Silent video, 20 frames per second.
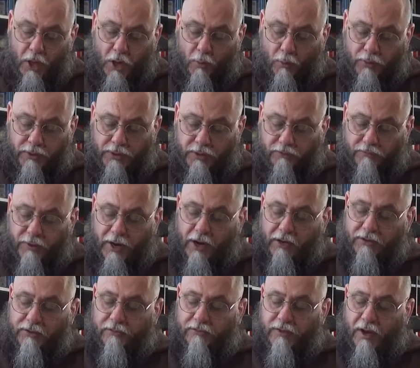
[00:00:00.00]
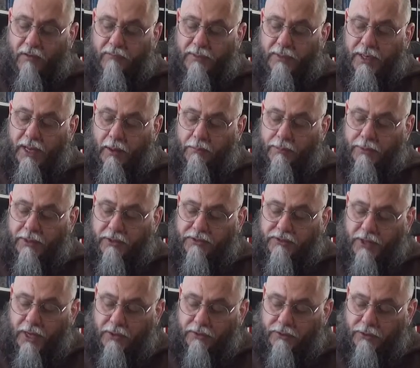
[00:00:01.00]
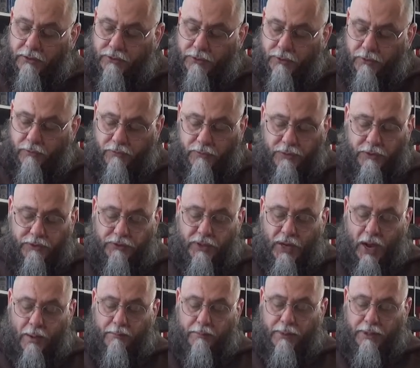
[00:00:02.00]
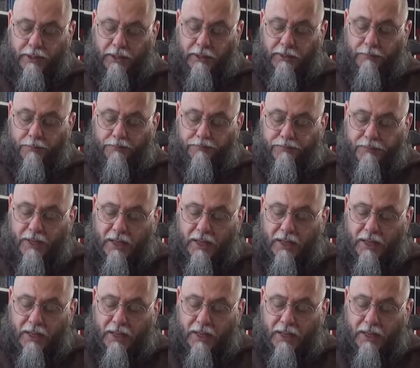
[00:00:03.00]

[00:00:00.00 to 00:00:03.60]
When the affairs of government had been attended to for the time being,